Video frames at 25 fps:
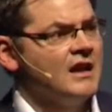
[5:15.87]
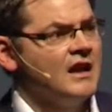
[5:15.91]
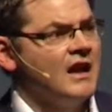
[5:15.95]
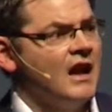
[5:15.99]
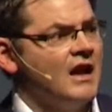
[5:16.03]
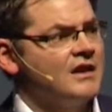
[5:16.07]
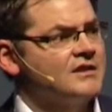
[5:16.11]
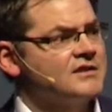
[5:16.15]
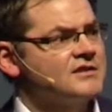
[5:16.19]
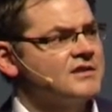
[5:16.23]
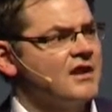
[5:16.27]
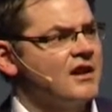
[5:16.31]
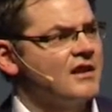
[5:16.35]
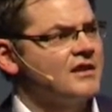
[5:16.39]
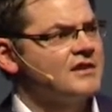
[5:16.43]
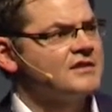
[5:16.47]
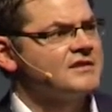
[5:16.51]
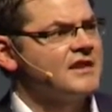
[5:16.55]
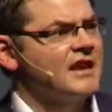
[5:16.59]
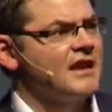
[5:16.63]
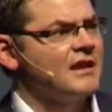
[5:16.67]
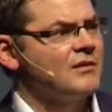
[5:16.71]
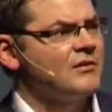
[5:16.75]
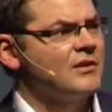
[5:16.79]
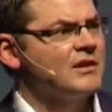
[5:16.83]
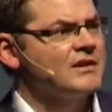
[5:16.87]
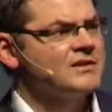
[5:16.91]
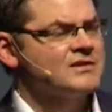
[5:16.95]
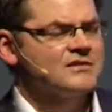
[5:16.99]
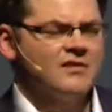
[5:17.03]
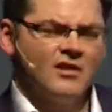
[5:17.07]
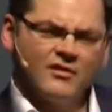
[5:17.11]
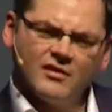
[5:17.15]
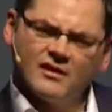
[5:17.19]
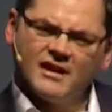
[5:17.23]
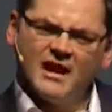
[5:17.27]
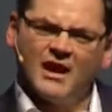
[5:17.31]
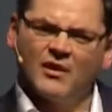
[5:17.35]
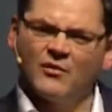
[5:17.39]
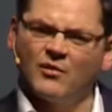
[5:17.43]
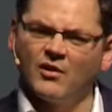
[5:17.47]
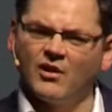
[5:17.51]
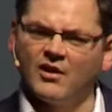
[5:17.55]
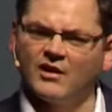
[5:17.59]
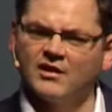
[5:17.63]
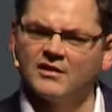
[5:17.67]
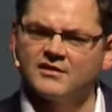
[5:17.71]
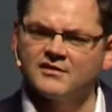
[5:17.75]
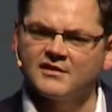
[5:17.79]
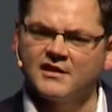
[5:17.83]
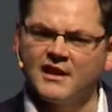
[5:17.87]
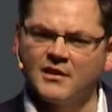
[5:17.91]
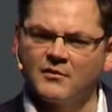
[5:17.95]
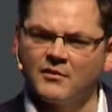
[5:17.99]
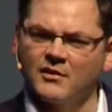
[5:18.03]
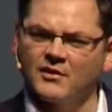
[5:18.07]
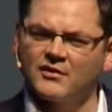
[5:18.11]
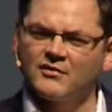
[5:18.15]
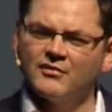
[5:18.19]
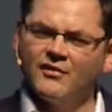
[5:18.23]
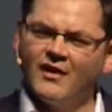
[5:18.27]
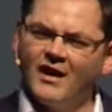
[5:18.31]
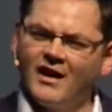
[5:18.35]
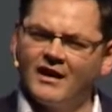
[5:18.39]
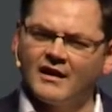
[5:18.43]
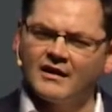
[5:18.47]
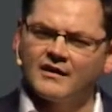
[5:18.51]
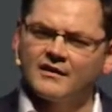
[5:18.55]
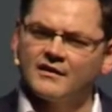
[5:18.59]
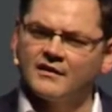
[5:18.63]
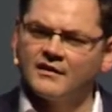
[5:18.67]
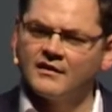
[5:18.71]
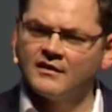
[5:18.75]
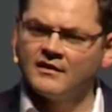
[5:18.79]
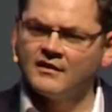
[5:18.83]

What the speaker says: and started saying, well, it's not the network's fine.